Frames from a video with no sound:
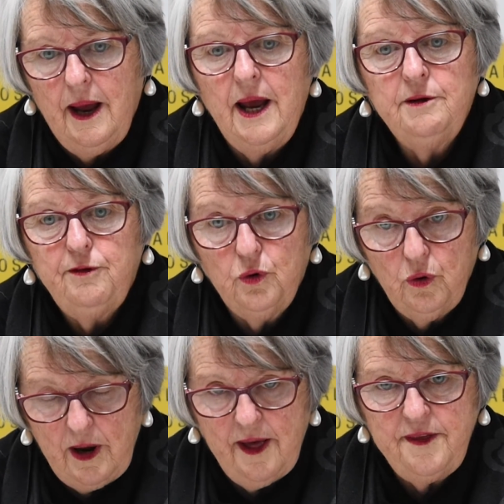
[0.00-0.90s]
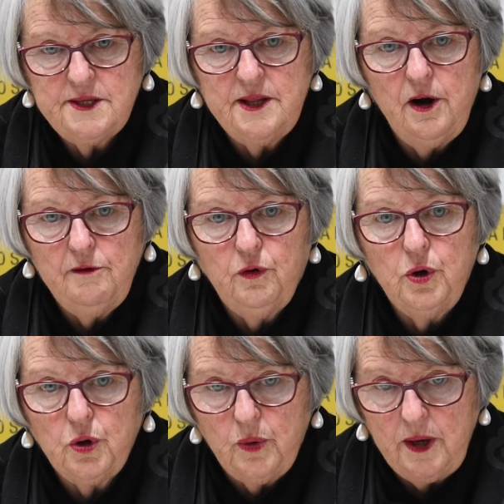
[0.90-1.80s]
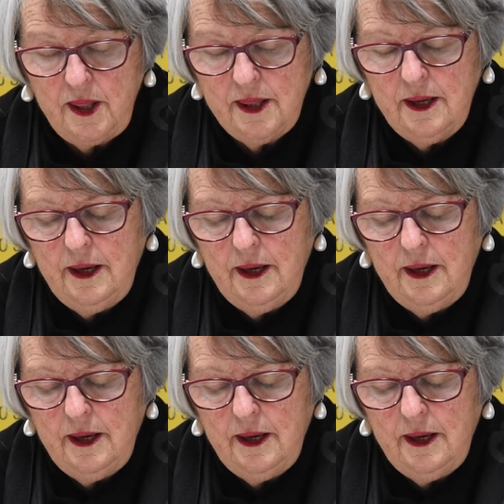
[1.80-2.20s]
and for others that I've worked with